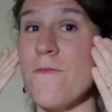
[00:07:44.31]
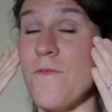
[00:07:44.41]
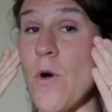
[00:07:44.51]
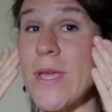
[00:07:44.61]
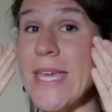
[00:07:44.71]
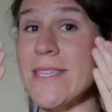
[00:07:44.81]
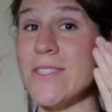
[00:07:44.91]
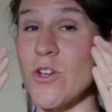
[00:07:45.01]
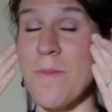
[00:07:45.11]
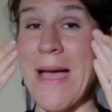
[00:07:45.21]
focus
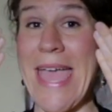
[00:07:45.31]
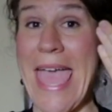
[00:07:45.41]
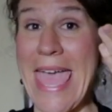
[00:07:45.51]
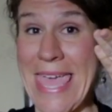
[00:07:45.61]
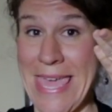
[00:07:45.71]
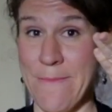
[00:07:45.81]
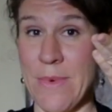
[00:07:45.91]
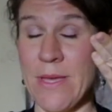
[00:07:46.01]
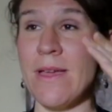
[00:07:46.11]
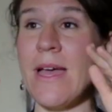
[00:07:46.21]
or my
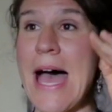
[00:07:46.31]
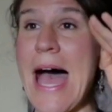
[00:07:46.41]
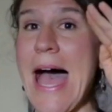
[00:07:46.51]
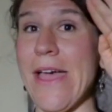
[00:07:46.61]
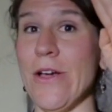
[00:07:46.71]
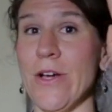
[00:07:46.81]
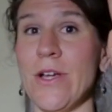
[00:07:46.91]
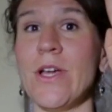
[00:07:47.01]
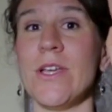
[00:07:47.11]
aim higher.